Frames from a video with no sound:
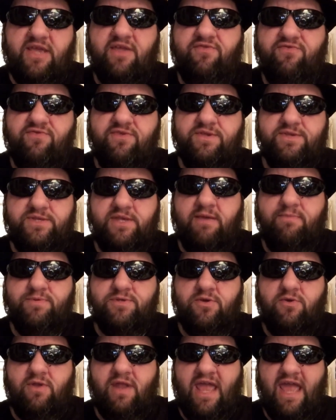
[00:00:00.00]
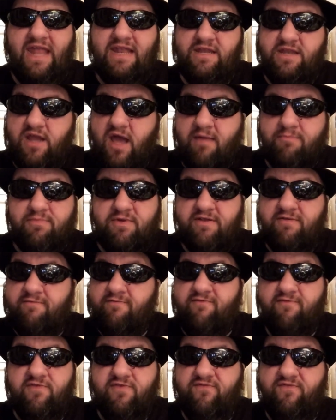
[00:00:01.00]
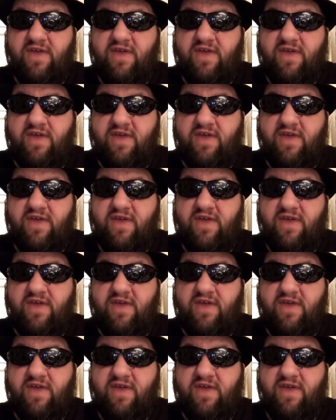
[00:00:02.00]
in this episode had it not been for the